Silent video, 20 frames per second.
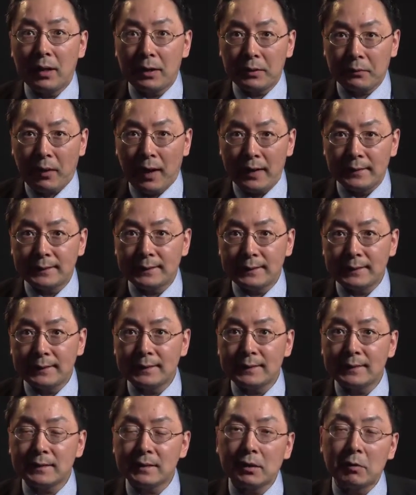
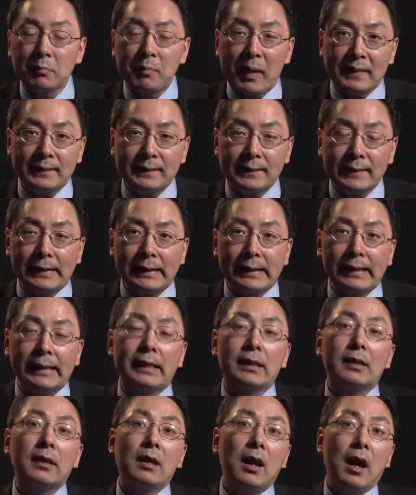crisis. You know,
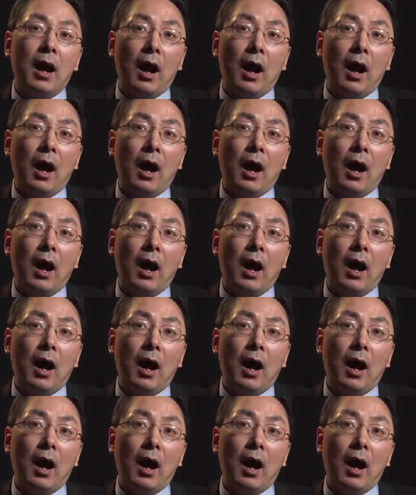basically,